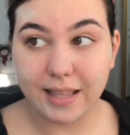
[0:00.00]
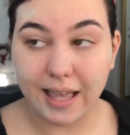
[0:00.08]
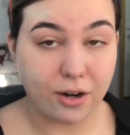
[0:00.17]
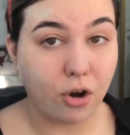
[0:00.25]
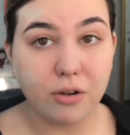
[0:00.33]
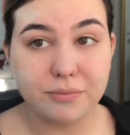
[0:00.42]

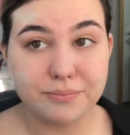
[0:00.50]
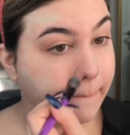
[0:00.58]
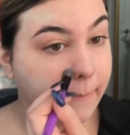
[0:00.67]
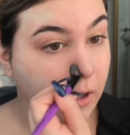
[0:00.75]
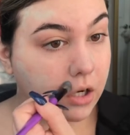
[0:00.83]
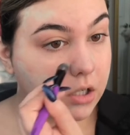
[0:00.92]
at all.
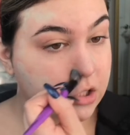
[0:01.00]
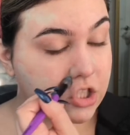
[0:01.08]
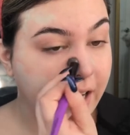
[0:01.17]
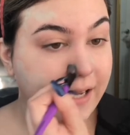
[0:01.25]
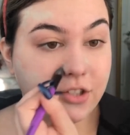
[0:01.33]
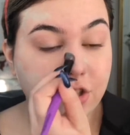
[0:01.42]
March,
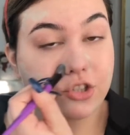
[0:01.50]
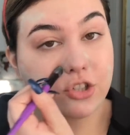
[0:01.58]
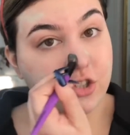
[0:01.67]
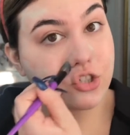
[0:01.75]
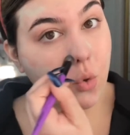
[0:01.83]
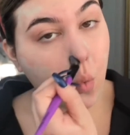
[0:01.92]
I
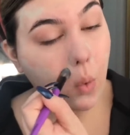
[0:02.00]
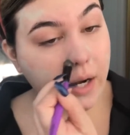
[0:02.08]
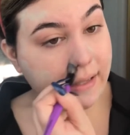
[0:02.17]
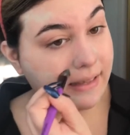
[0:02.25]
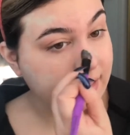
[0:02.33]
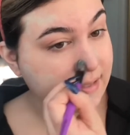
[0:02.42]
turned
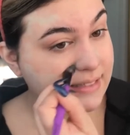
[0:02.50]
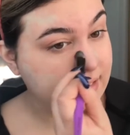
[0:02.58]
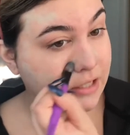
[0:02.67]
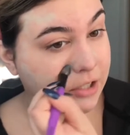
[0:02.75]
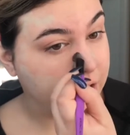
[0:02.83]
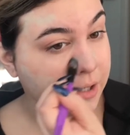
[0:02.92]
20 this
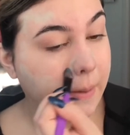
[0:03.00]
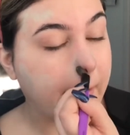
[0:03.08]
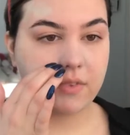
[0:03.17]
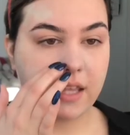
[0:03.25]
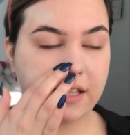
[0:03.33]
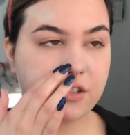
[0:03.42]
year.
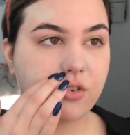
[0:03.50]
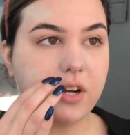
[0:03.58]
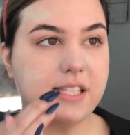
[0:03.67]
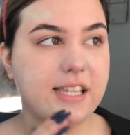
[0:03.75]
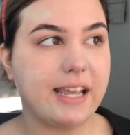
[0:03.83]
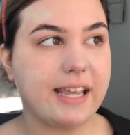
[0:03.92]
It's
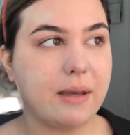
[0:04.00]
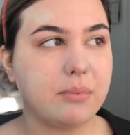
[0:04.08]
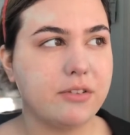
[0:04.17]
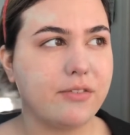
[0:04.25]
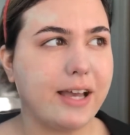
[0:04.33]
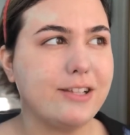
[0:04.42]
crazy. I can't
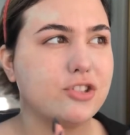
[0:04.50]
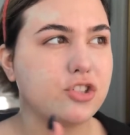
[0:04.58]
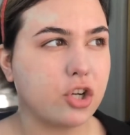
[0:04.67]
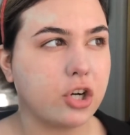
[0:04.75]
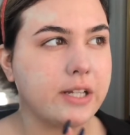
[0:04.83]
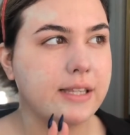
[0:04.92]
believe I
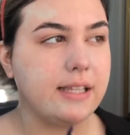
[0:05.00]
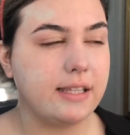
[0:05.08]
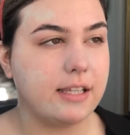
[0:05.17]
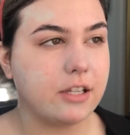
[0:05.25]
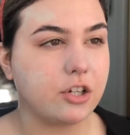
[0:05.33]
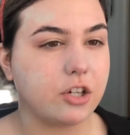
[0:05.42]
started the
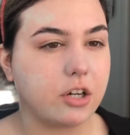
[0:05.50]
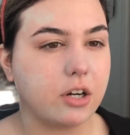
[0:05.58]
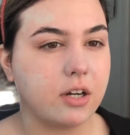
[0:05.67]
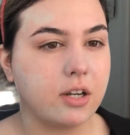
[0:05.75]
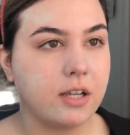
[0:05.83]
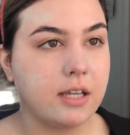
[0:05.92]
year
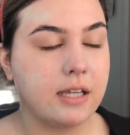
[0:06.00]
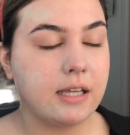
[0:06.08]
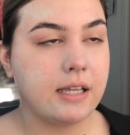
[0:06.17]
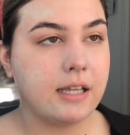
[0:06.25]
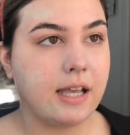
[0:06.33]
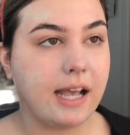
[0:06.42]

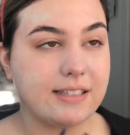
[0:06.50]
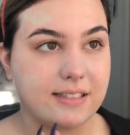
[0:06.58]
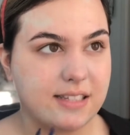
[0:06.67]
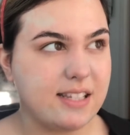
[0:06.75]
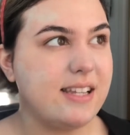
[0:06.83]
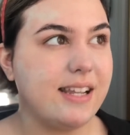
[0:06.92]
as a
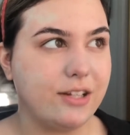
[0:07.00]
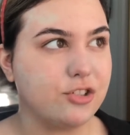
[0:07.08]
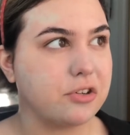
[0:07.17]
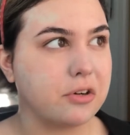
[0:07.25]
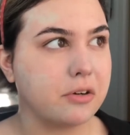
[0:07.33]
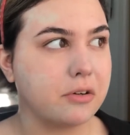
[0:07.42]

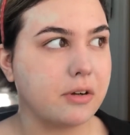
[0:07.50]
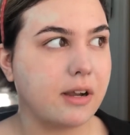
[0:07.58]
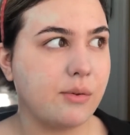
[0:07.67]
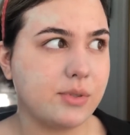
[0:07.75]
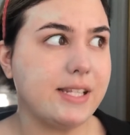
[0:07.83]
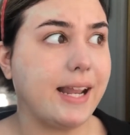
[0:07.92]
teenager.
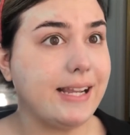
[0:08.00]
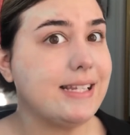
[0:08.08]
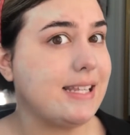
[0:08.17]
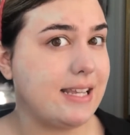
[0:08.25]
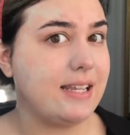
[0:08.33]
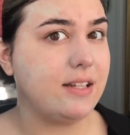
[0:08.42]
I was
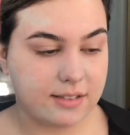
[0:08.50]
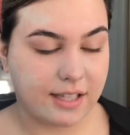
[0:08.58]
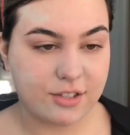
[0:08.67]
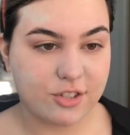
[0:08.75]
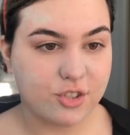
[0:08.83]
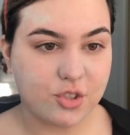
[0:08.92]
19.
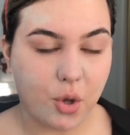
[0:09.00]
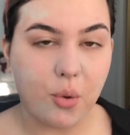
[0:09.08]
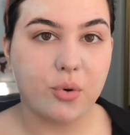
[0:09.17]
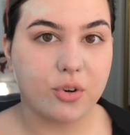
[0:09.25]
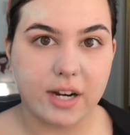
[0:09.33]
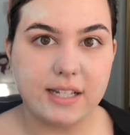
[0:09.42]
That's
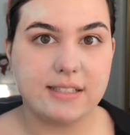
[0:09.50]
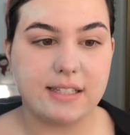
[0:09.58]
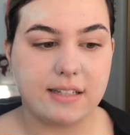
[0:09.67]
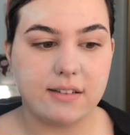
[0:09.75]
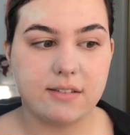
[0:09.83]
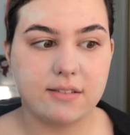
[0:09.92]
so
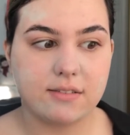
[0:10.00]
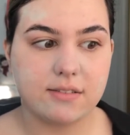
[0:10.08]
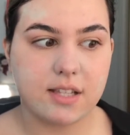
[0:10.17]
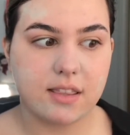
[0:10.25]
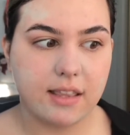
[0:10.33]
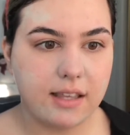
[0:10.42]
crazy
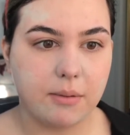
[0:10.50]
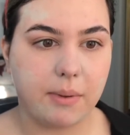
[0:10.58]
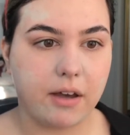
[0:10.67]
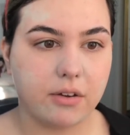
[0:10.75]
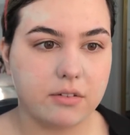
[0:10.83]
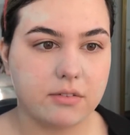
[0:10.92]
to think
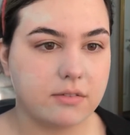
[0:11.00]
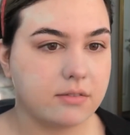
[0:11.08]
about.